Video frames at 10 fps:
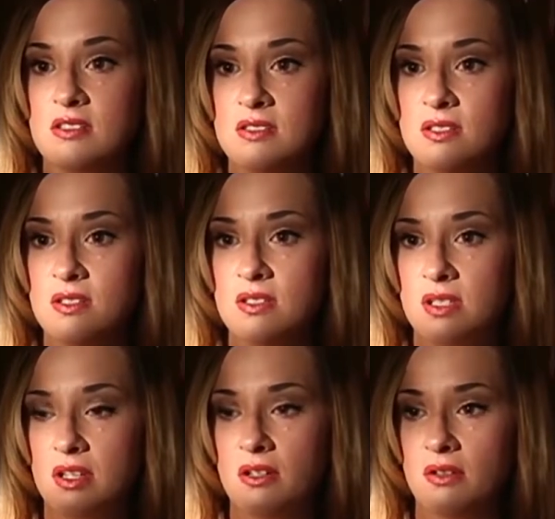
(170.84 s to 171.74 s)
sense.
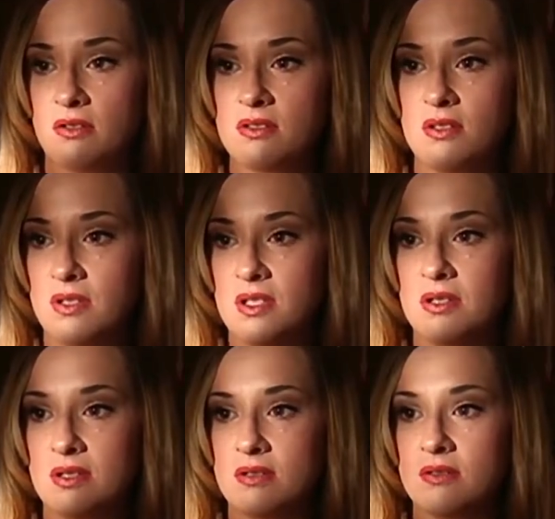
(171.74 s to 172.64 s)
They're
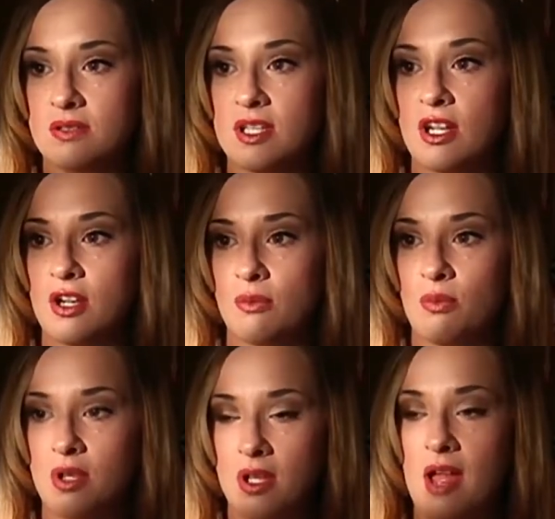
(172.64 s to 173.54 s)

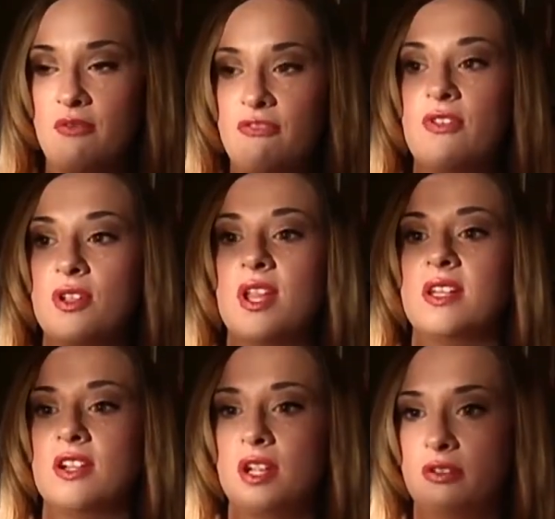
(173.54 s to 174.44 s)
really, I feel
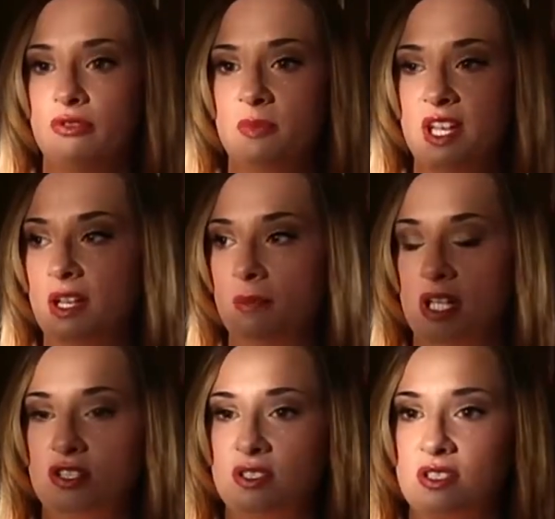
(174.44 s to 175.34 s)
like they're here for me, and
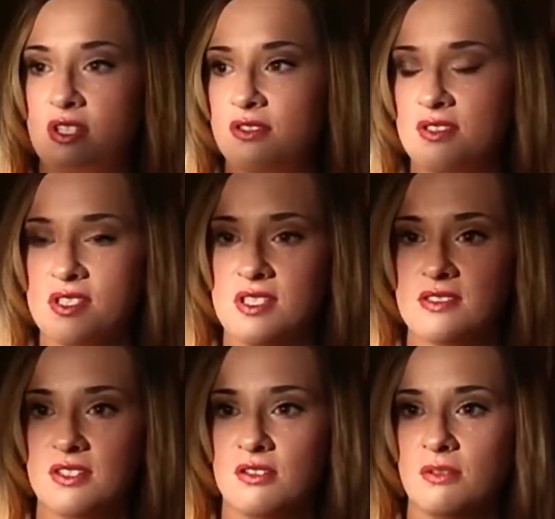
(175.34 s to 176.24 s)
I'm not just another
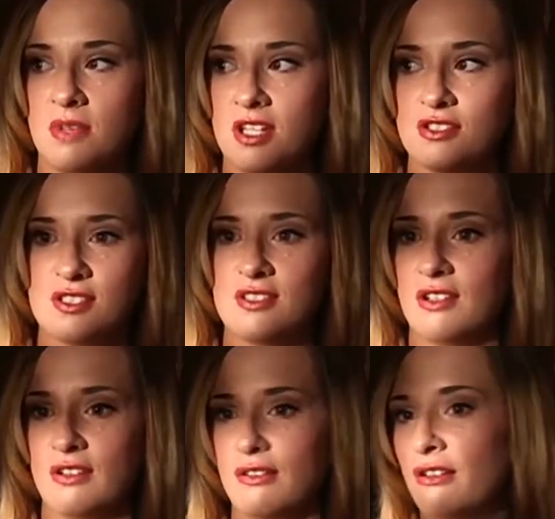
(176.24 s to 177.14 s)
statistic, or I'm not just
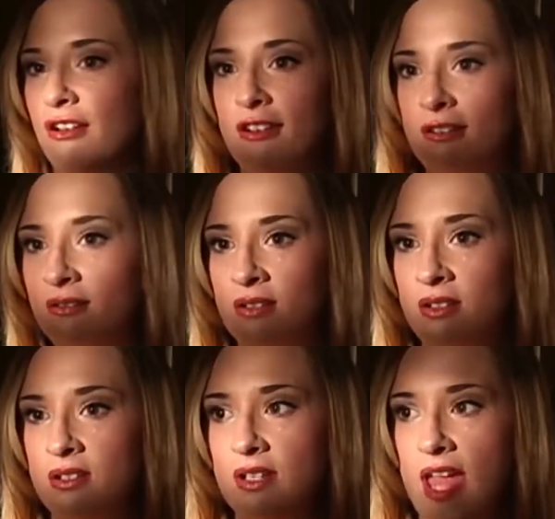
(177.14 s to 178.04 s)
another
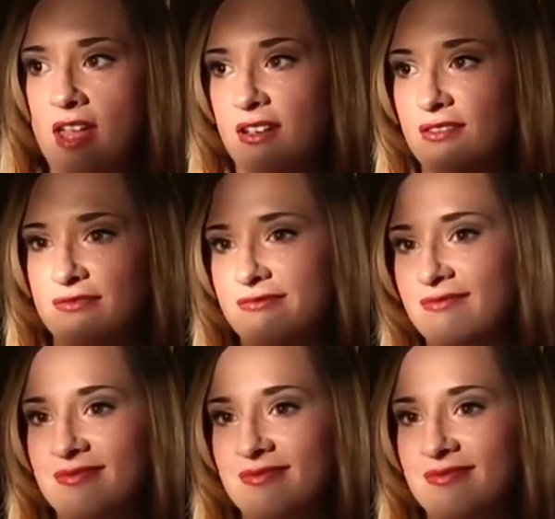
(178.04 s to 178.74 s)
addict.